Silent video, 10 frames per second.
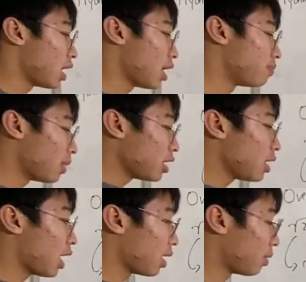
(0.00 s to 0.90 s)
And
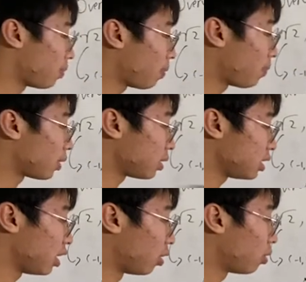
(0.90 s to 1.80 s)
may,
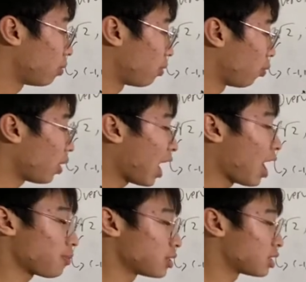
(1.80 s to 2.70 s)
you know, what
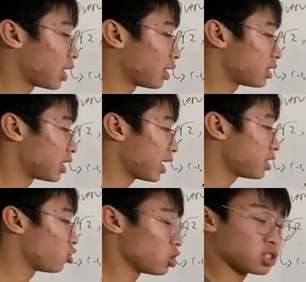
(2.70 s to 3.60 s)
happens is that to get
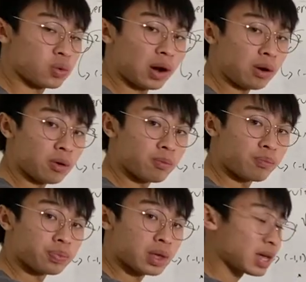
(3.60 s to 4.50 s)
to this square,
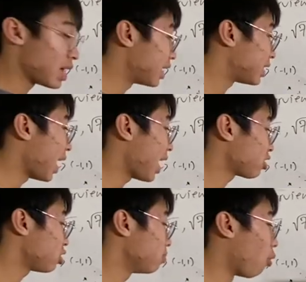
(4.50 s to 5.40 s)
it's
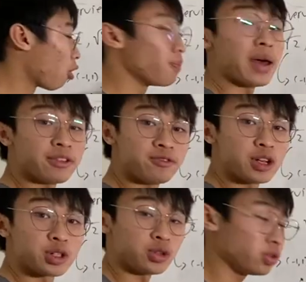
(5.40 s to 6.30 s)
actually more
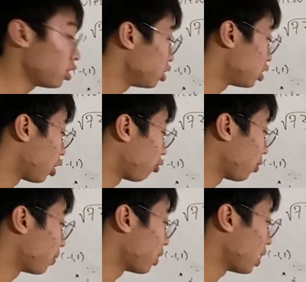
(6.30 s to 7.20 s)
beneficial to go
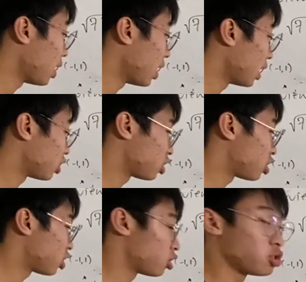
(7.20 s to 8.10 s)
from
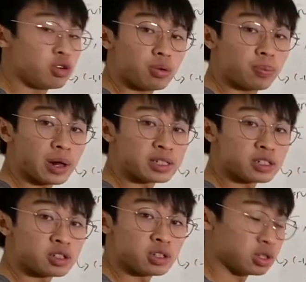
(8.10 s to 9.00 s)
just just two
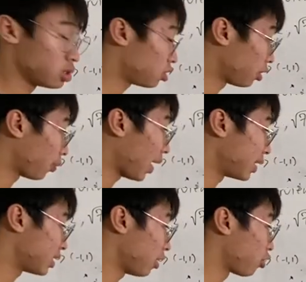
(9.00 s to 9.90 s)
places to the right
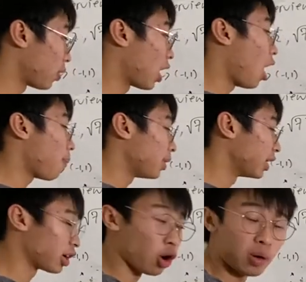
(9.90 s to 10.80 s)
instead of going up
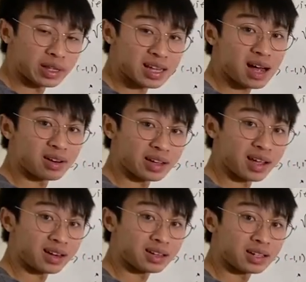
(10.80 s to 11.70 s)
and then going down again.